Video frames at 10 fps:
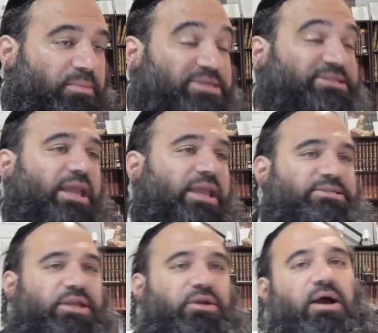
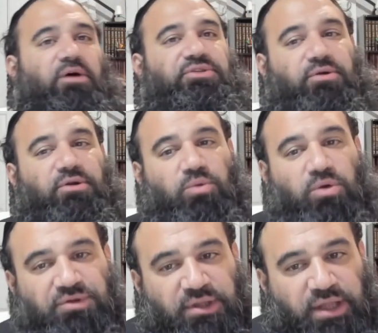mistakes that are out there in the
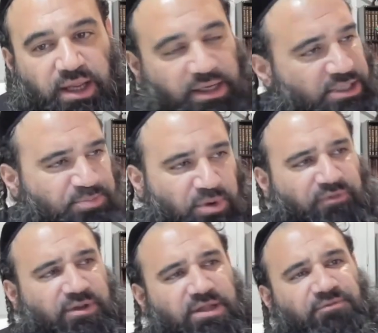world today. And that's
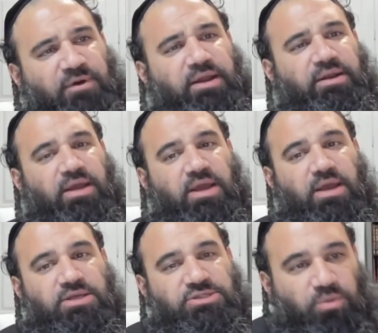perfectly fine.
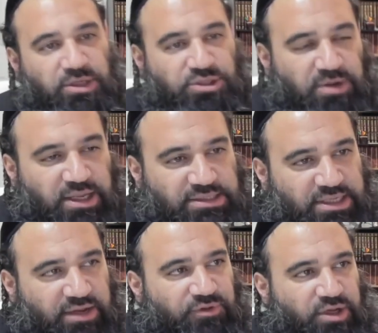So which
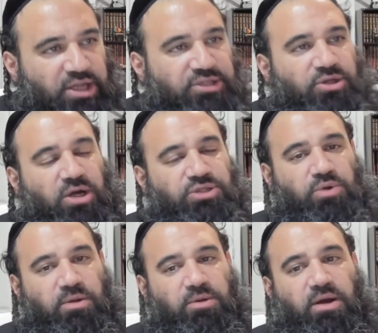means that if you're going to talk
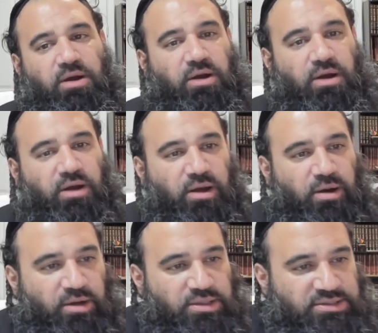
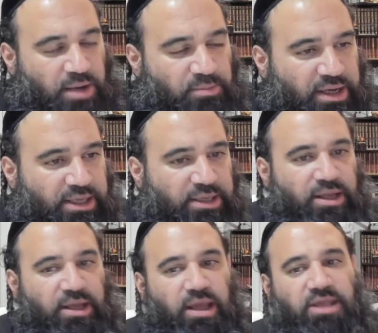to somebody
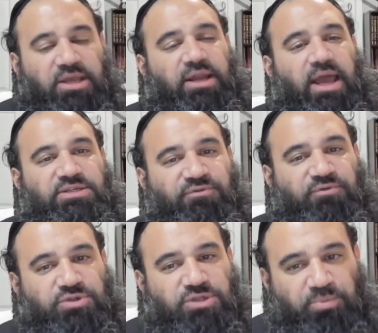and you're going to ask
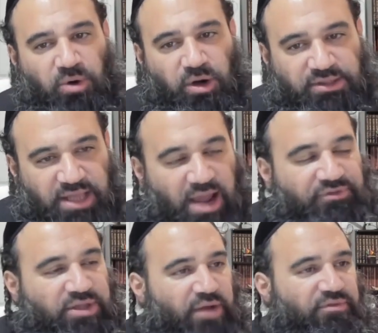for support, they
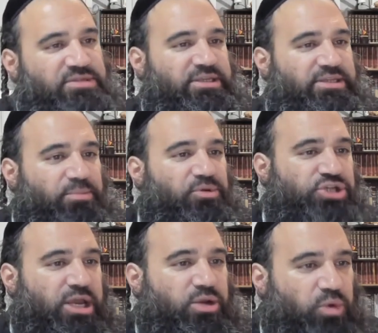have to obviously double
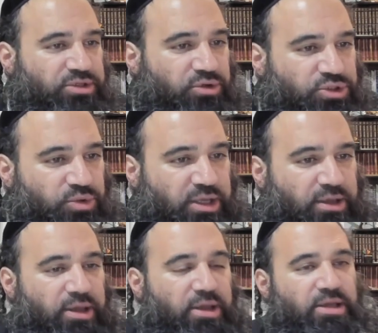check what they're
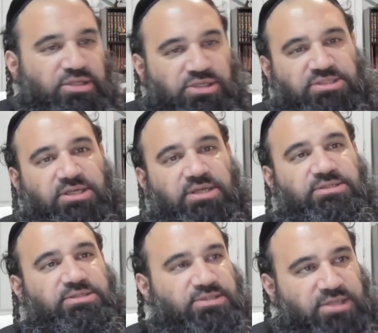doing. This
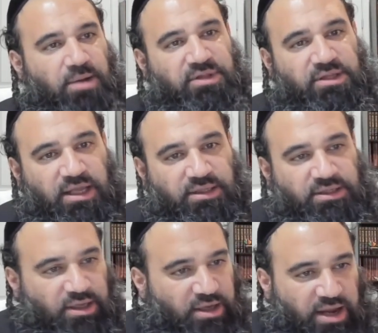is something
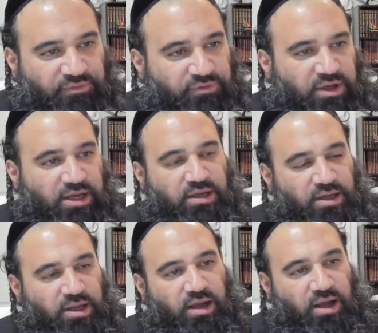that
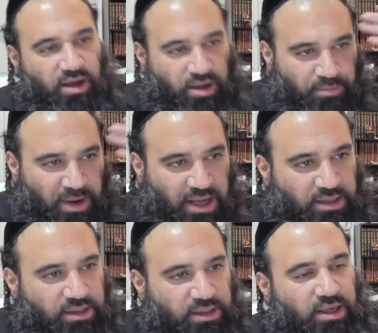every Baal
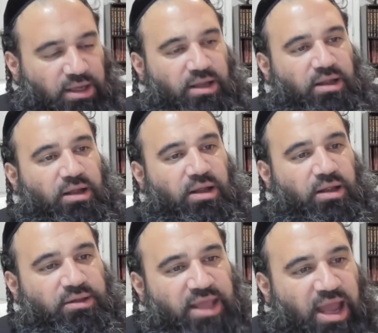
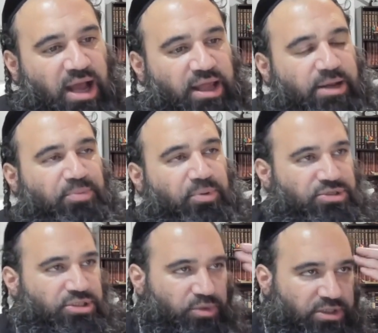De'ah, any
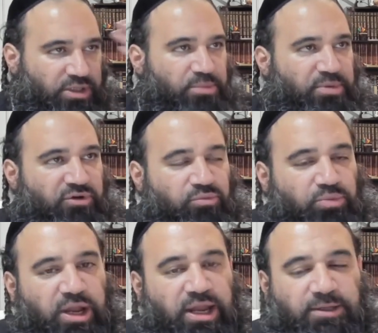person with a little bit
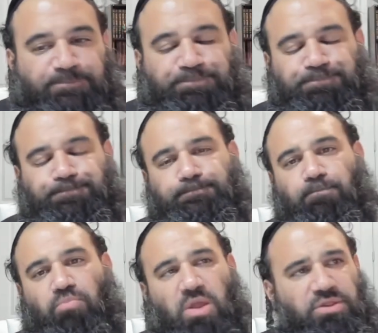of brain,
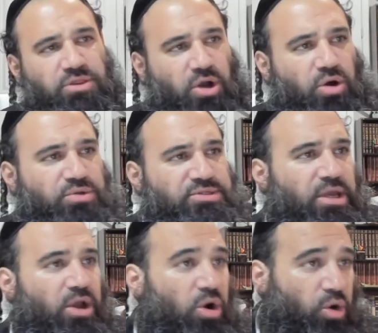
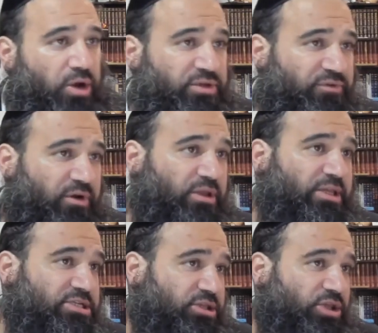knows, or at the very
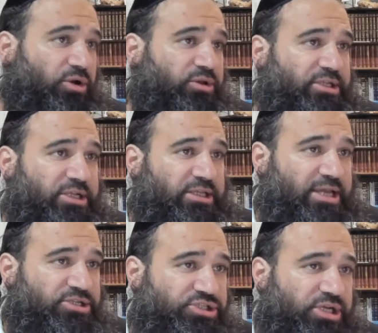least learned in the
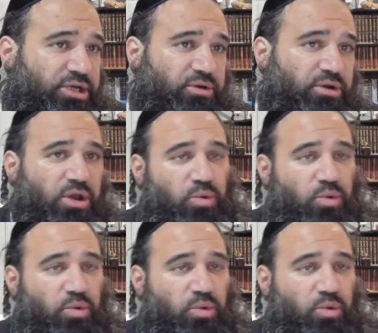last year,